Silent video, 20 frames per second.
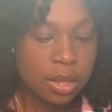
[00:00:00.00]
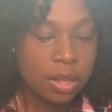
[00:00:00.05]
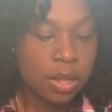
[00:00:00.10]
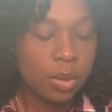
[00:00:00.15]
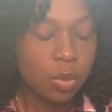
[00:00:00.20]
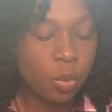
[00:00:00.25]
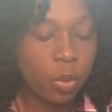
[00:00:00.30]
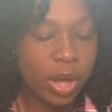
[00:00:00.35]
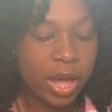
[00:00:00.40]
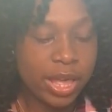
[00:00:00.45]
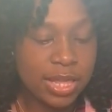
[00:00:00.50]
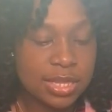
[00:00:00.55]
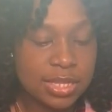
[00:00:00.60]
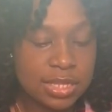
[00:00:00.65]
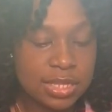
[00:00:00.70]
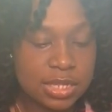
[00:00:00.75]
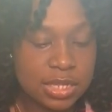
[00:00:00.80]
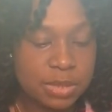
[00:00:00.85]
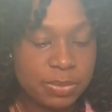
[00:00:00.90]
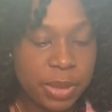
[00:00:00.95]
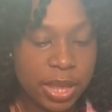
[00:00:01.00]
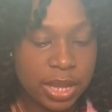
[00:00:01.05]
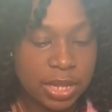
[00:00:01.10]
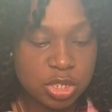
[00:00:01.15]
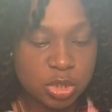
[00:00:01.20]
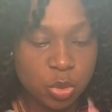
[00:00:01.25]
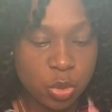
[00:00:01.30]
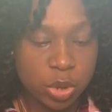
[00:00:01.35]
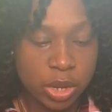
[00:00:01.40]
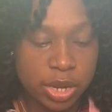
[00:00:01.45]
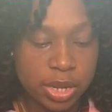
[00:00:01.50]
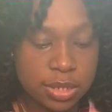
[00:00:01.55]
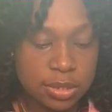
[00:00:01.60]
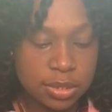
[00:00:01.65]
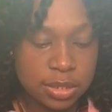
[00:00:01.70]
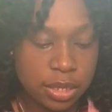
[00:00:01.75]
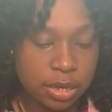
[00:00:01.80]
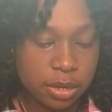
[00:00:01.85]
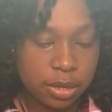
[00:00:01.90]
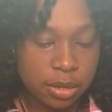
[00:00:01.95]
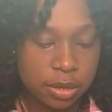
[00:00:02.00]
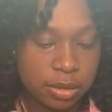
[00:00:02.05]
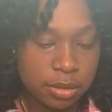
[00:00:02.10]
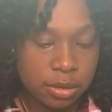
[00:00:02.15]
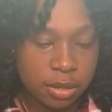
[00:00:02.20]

Why is this Page of Wands here?